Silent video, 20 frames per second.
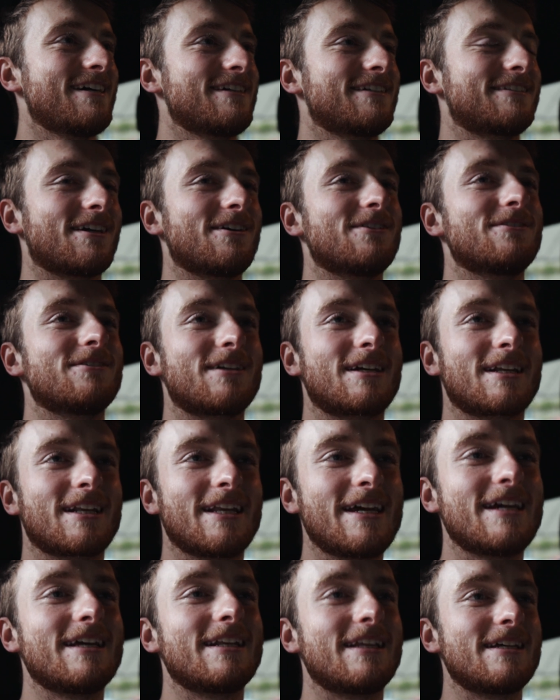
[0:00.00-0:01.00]
So
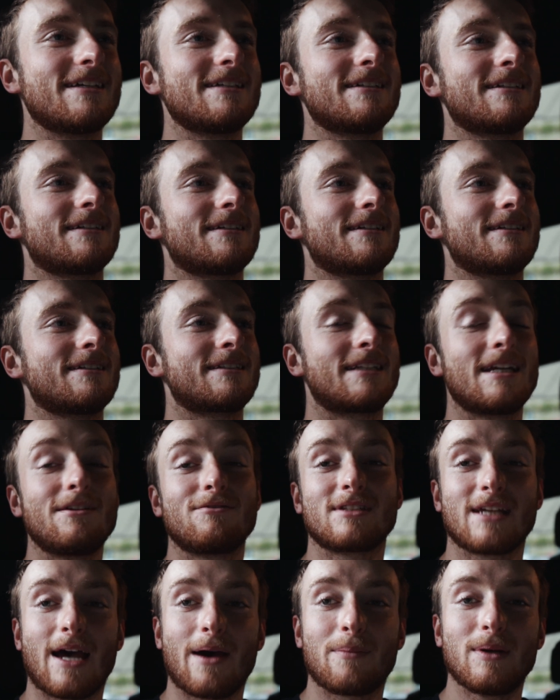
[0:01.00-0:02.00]
clearly,
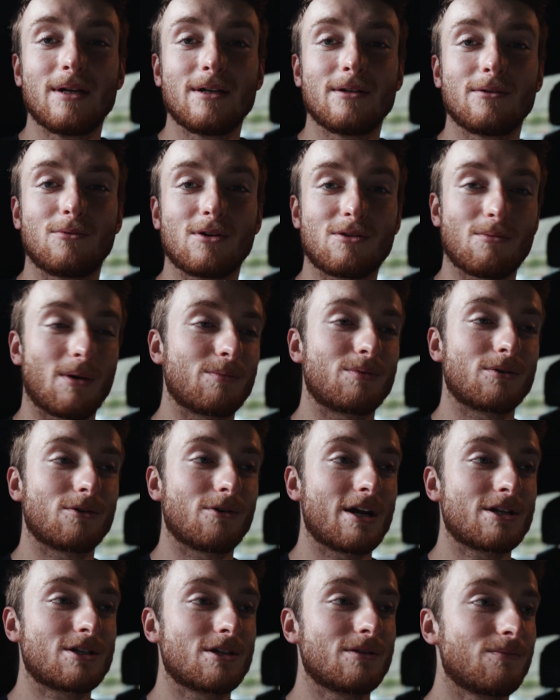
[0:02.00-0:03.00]
Stephen's happy with my
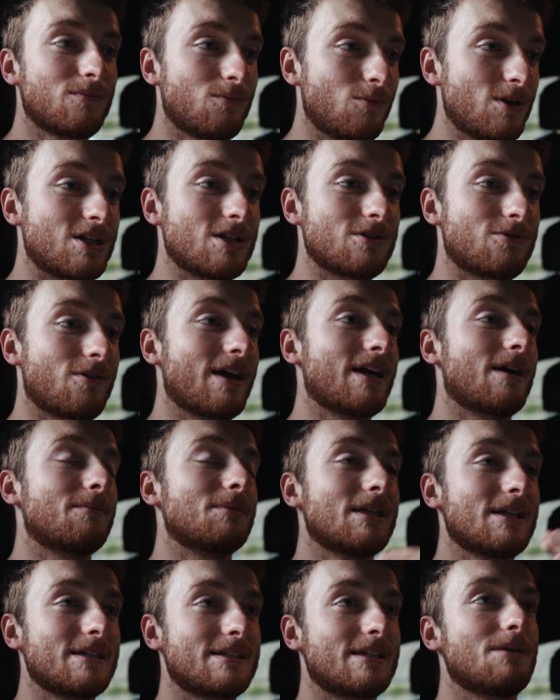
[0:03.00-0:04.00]
progression, which is great.
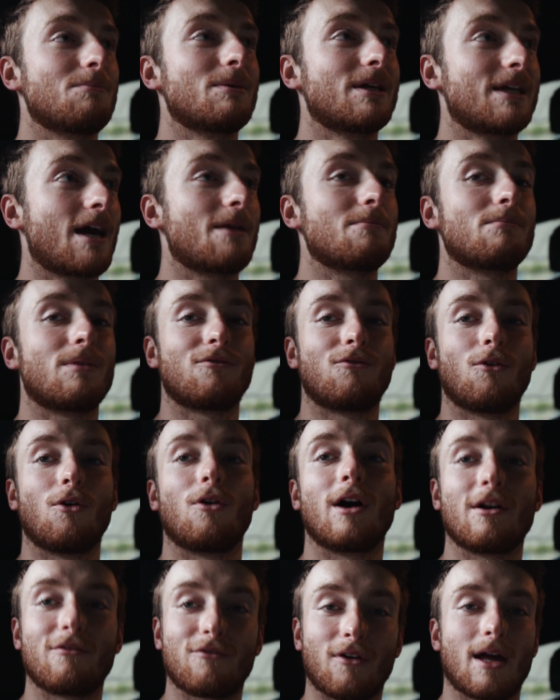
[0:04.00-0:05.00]
I'm going to see him again
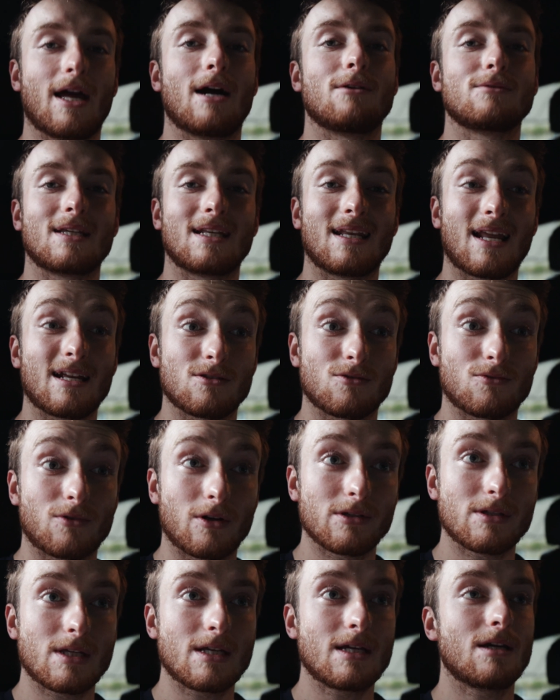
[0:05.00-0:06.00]
before I fly out to
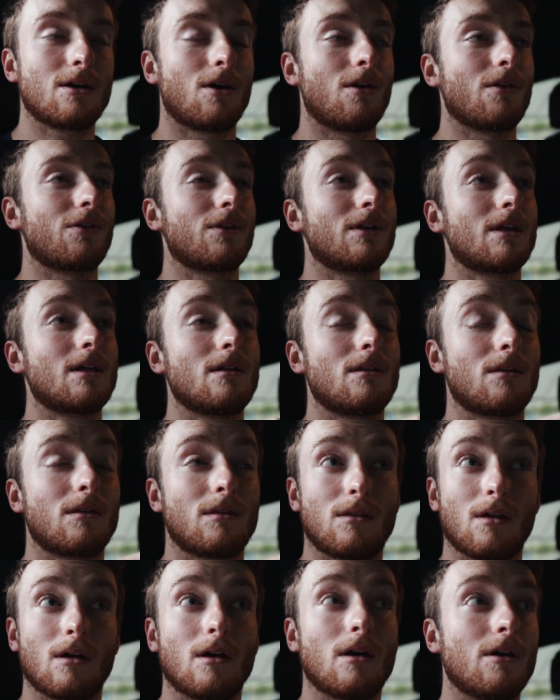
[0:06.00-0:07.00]
Lanzarote on the
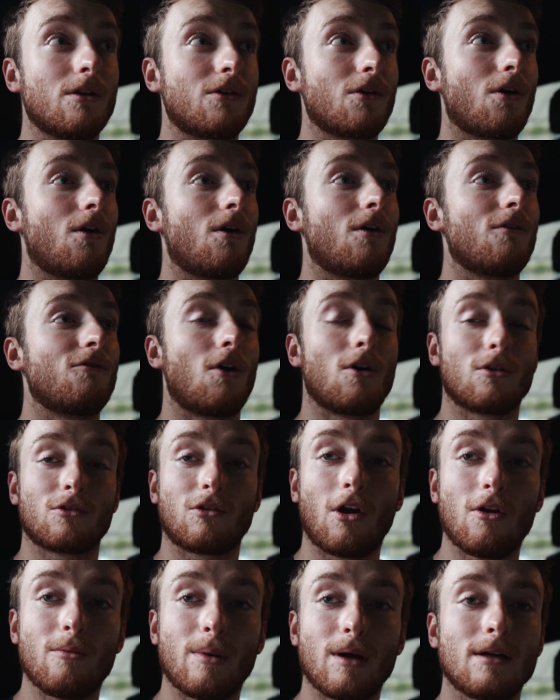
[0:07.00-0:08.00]
3rd of
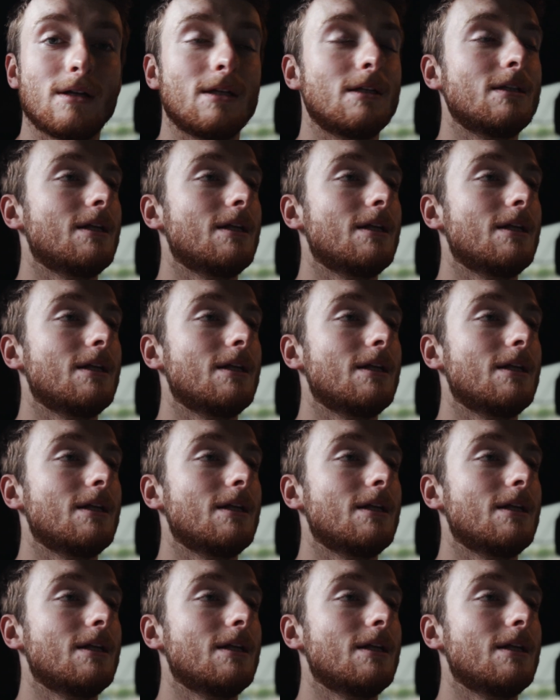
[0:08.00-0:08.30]
October.